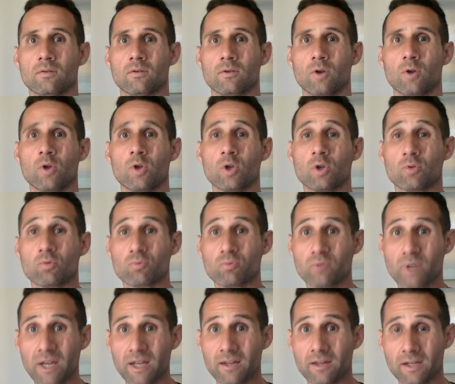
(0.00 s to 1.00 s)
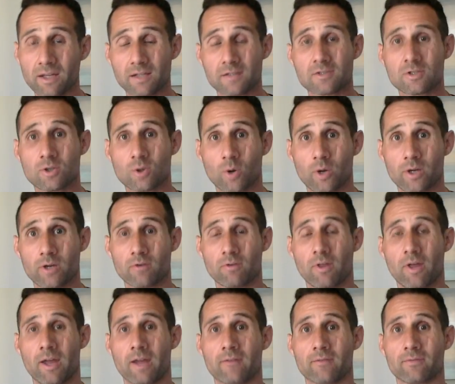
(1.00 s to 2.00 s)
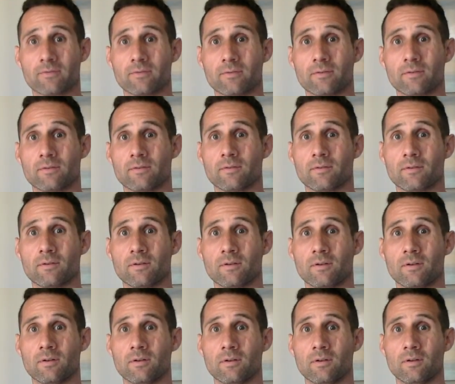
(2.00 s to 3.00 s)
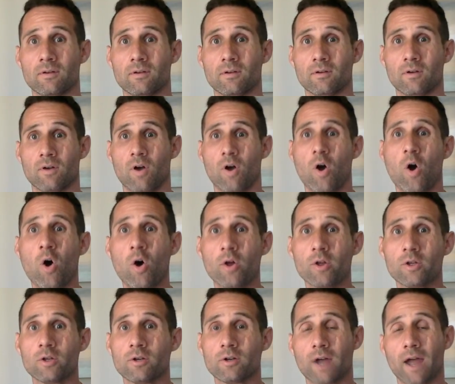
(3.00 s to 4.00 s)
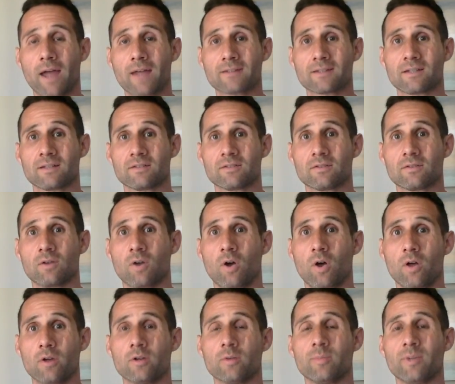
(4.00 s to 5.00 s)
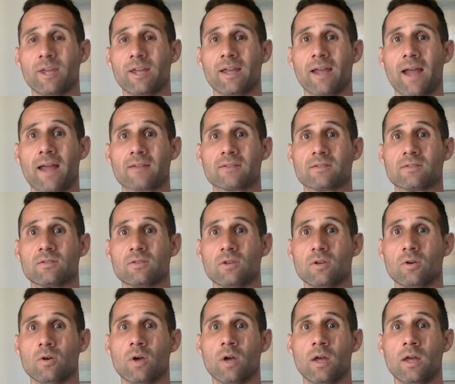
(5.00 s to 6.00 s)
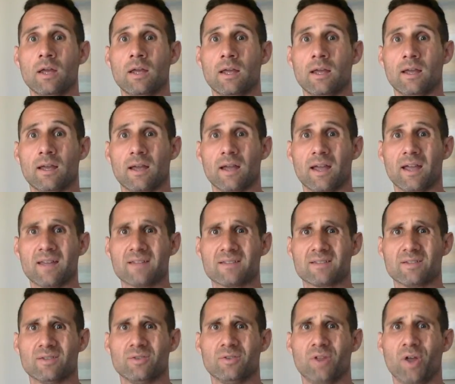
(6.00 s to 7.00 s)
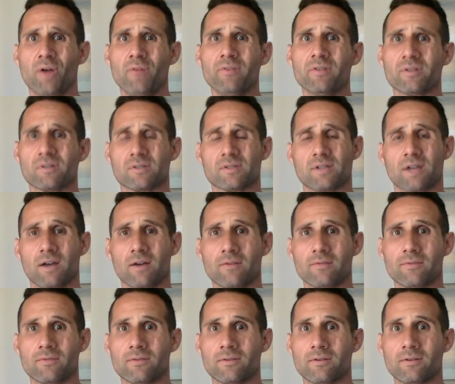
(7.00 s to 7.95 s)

You know, you could really enjoy your life. All you're asking, all you're being asked to do is to love yourself.